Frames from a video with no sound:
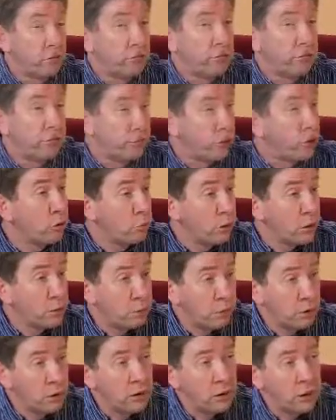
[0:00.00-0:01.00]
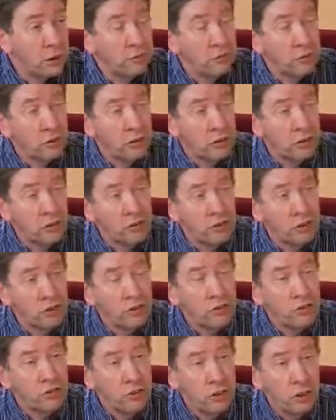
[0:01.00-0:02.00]
firmly believe that this
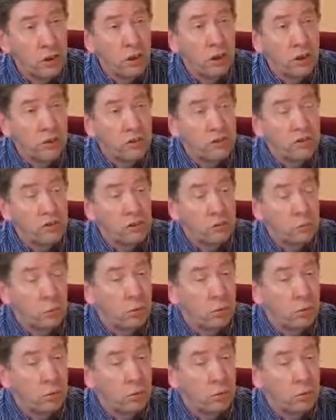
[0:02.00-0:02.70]
is